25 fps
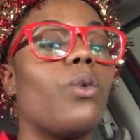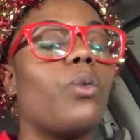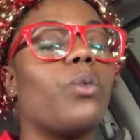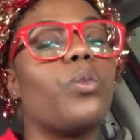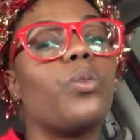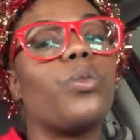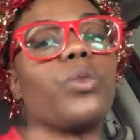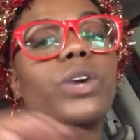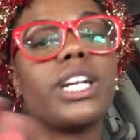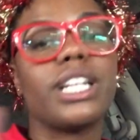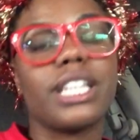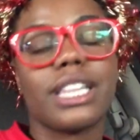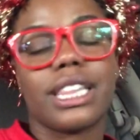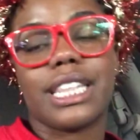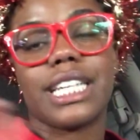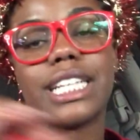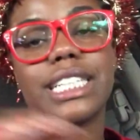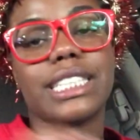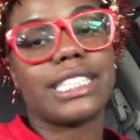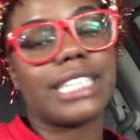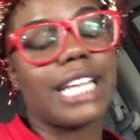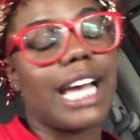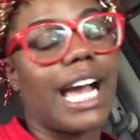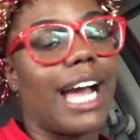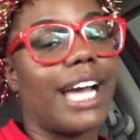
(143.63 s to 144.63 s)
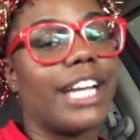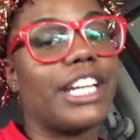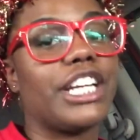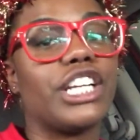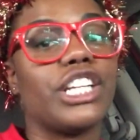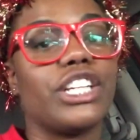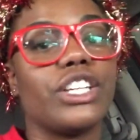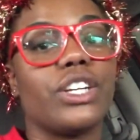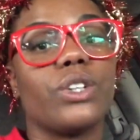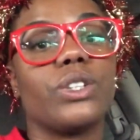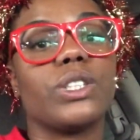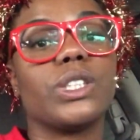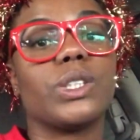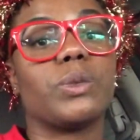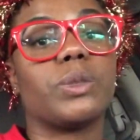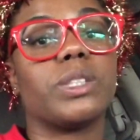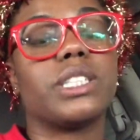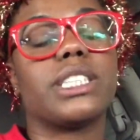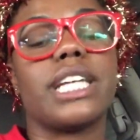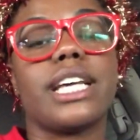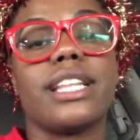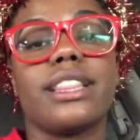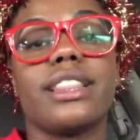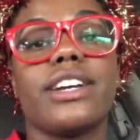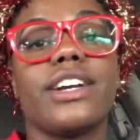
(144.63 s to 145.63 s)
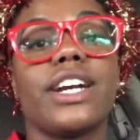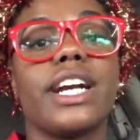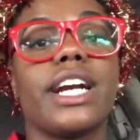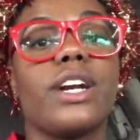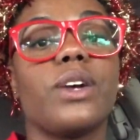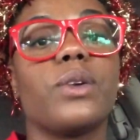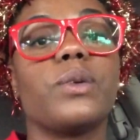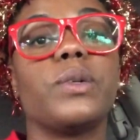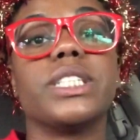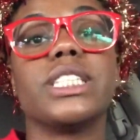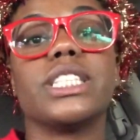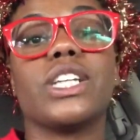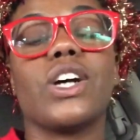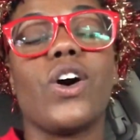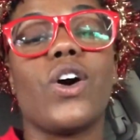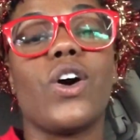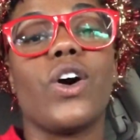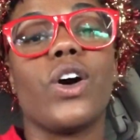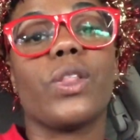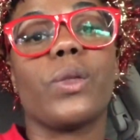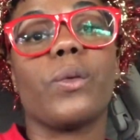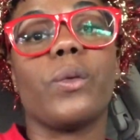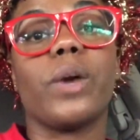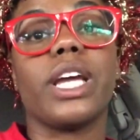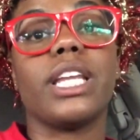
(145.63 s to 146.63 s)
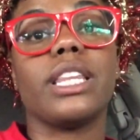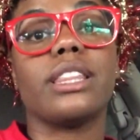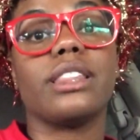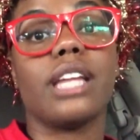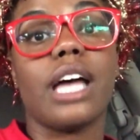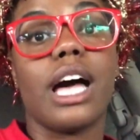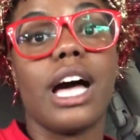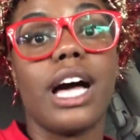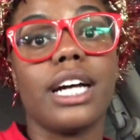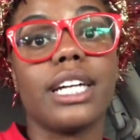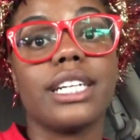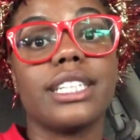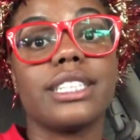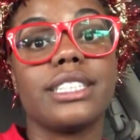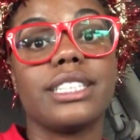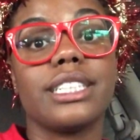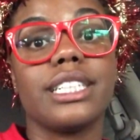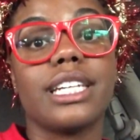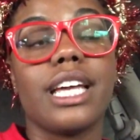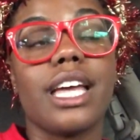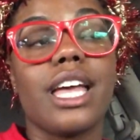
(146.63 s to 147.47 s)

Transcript: one of the things that I didn't notice was that their hair wasn't all the way locked.